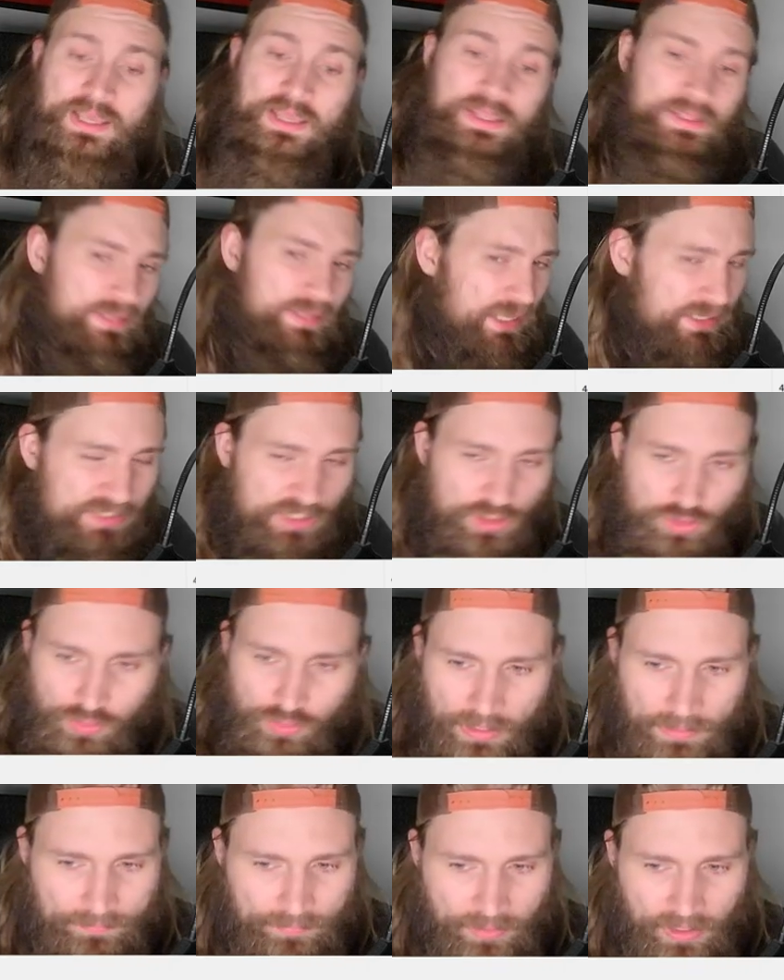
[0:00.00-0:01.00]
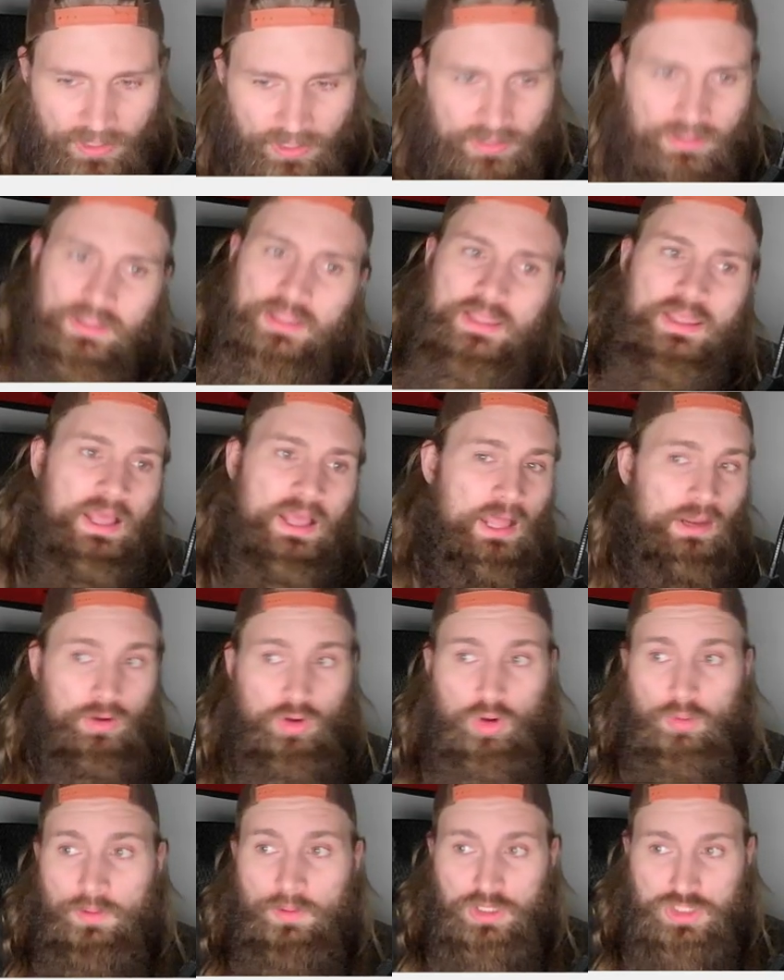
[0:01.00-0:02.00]
That's a great bet. I don't know
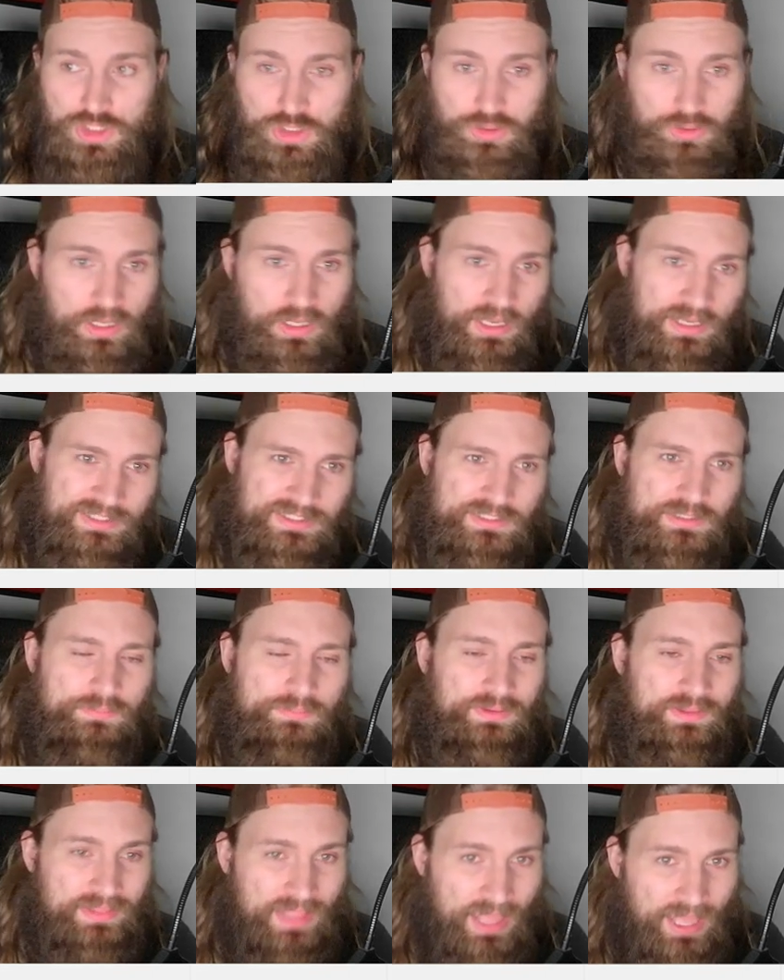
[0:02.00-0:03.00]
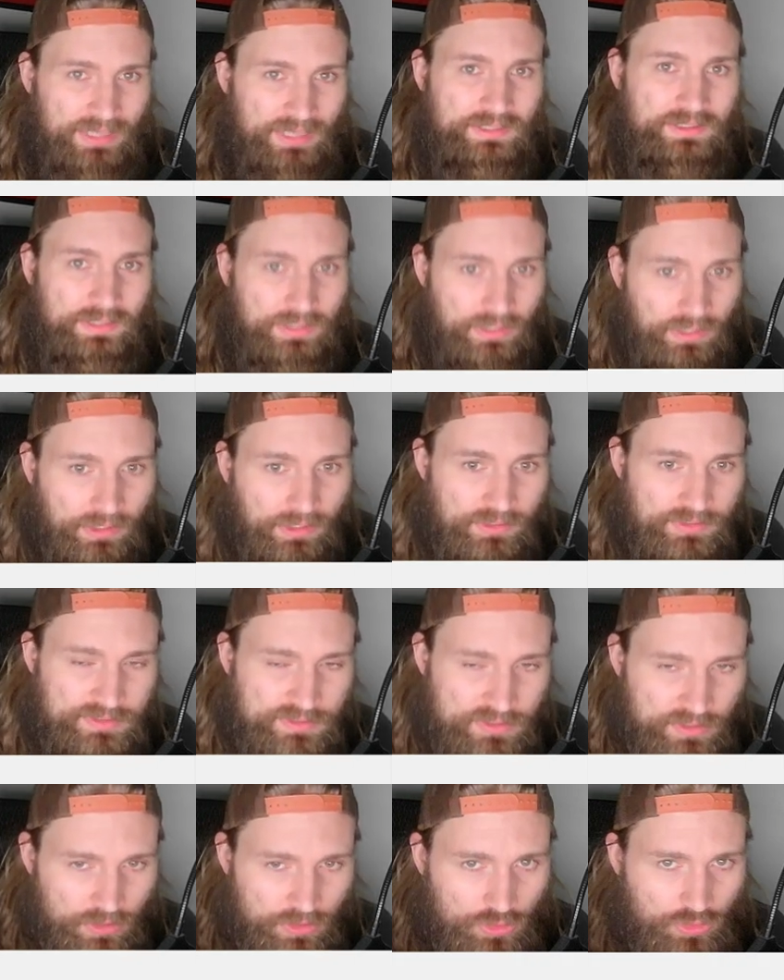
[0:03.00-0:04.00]
about you guys, but that is
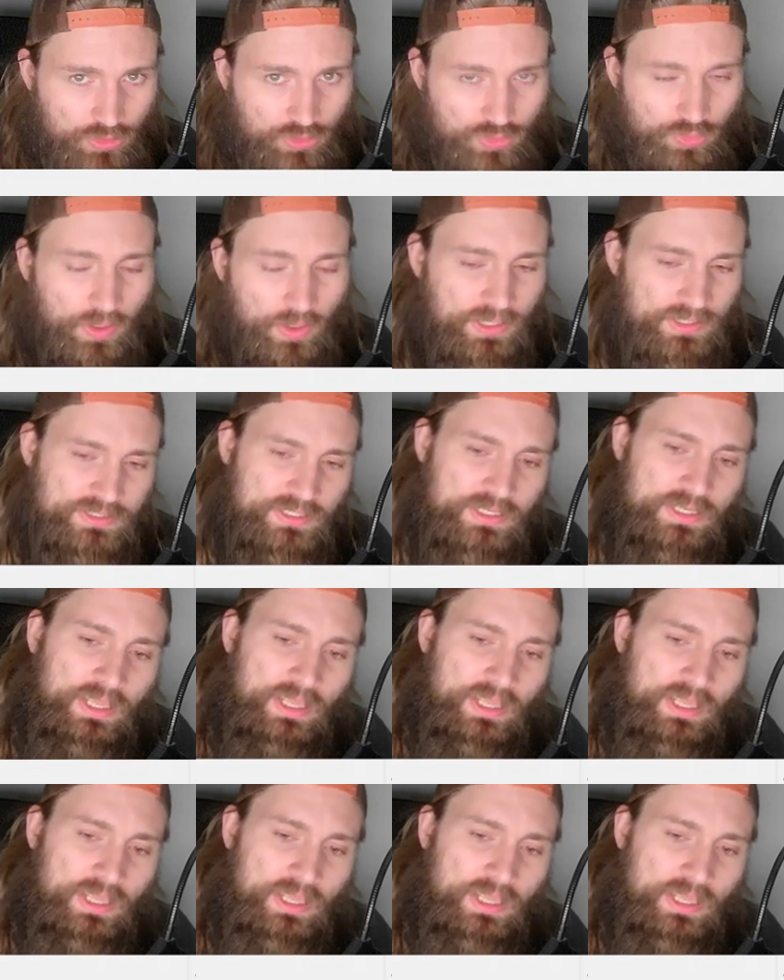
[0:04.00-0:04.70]
great.